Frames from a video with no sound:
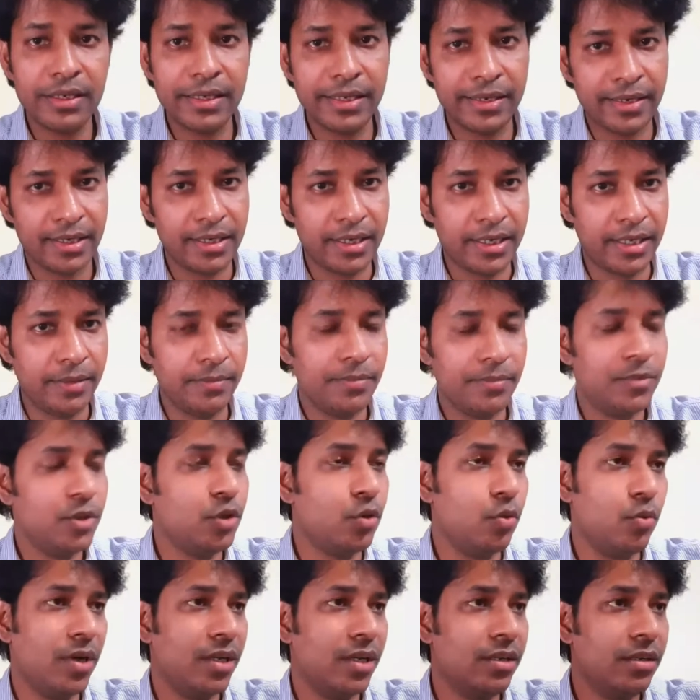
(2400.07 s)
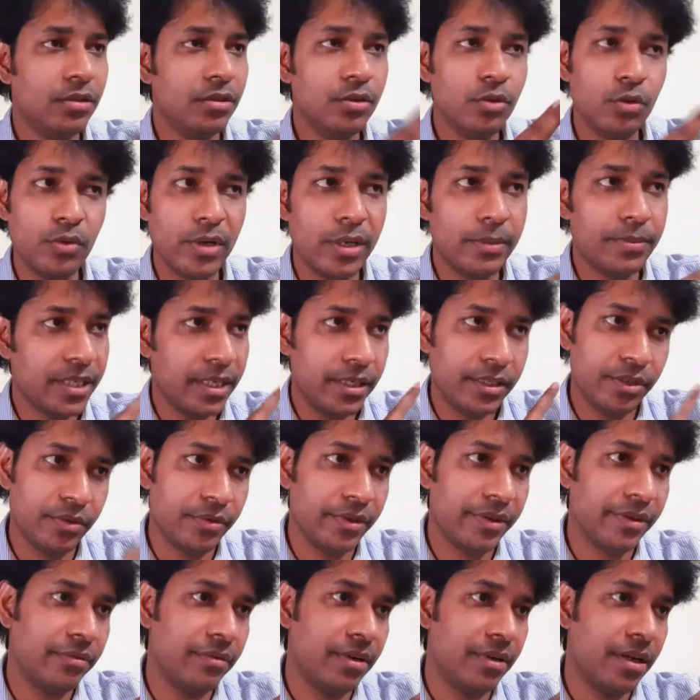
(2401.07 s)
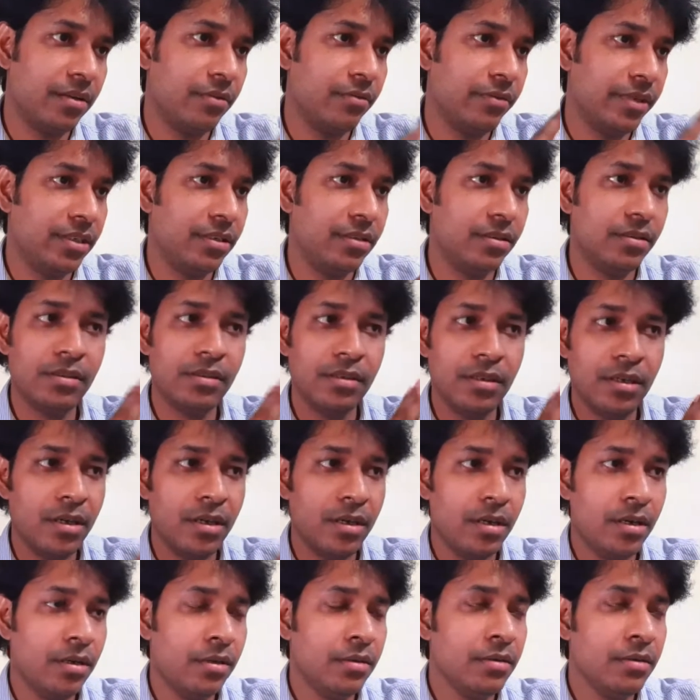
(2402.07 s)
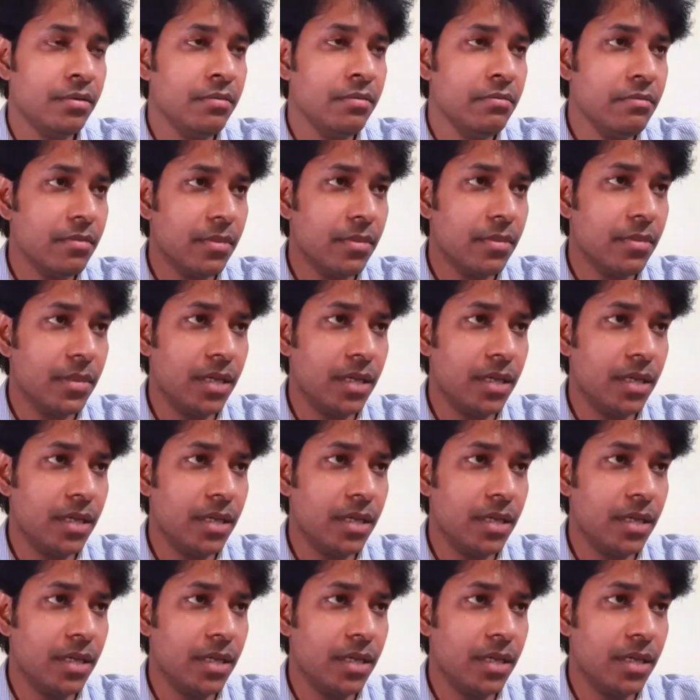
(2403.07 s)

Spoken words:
or 2 websites you can run with this website.